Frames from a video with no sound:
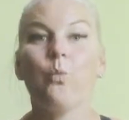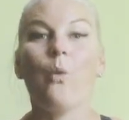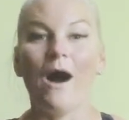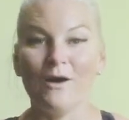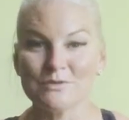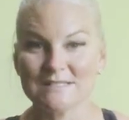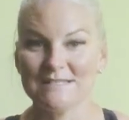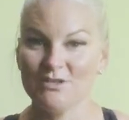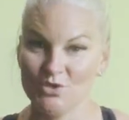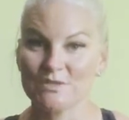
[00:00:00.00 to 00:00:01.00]

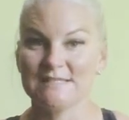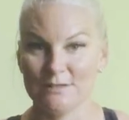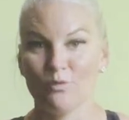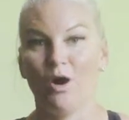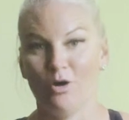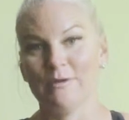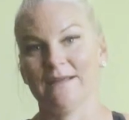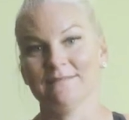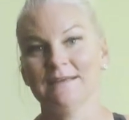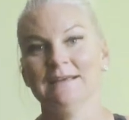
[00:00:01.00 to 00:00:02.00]
whilst you're still holding.
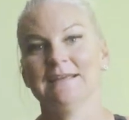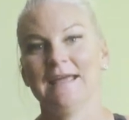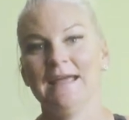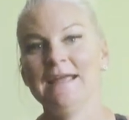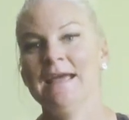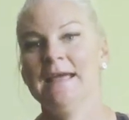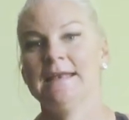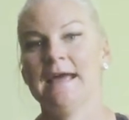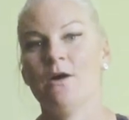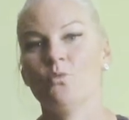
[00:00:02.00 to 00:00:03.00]
Okay?
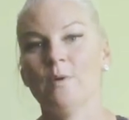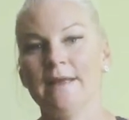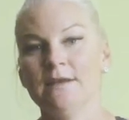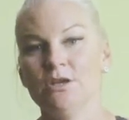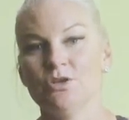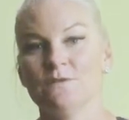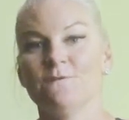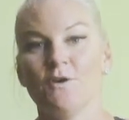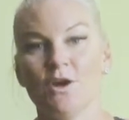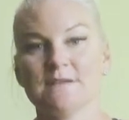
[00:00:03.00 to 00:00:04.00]
Now when you
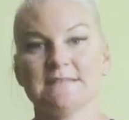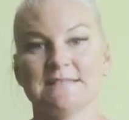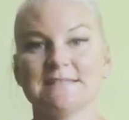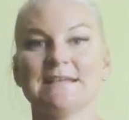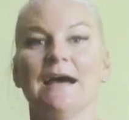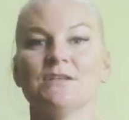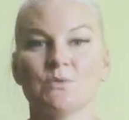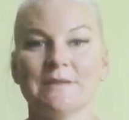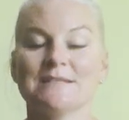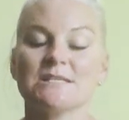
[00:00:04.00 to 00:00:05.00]
first start
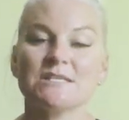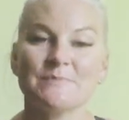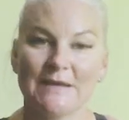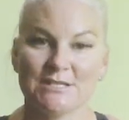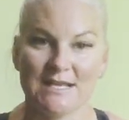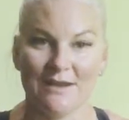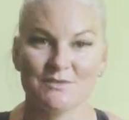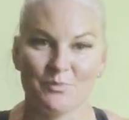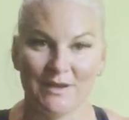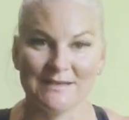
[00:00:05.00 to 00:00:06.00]
doing this, especially
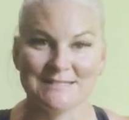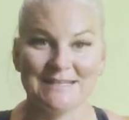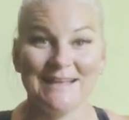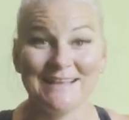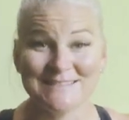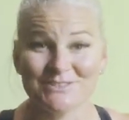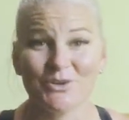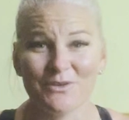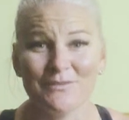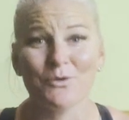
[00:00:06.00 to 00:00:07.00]
after pregnancy, it's
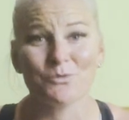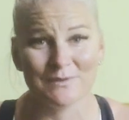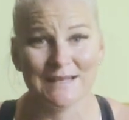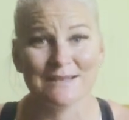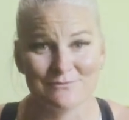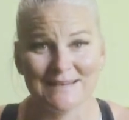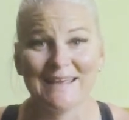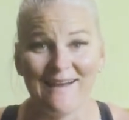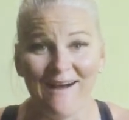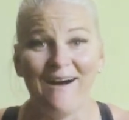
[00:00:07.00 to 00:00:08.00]
gonna feel really, really
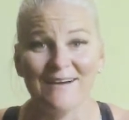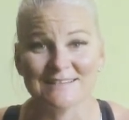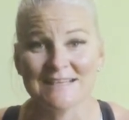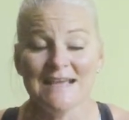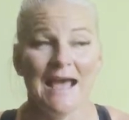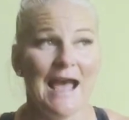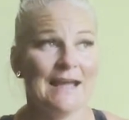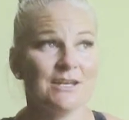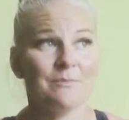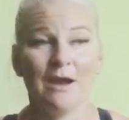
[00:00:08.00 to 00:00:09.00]
hard.
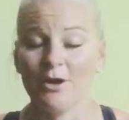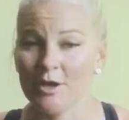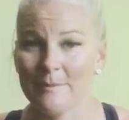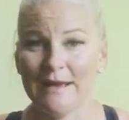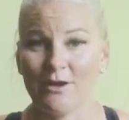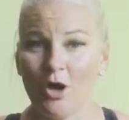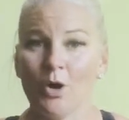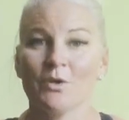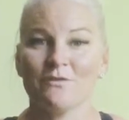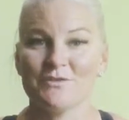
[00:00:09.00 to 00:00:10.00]
And you might only be able to
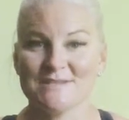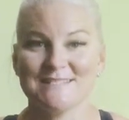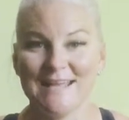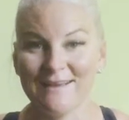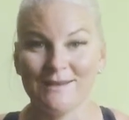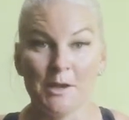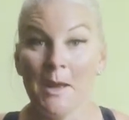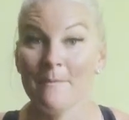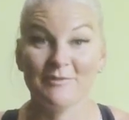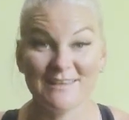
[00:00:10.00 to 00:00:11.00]
hold it for a second.
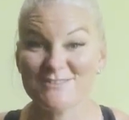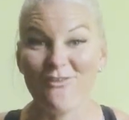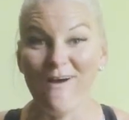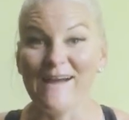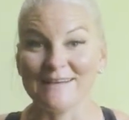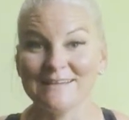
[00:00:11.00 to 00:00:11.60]
That's fine.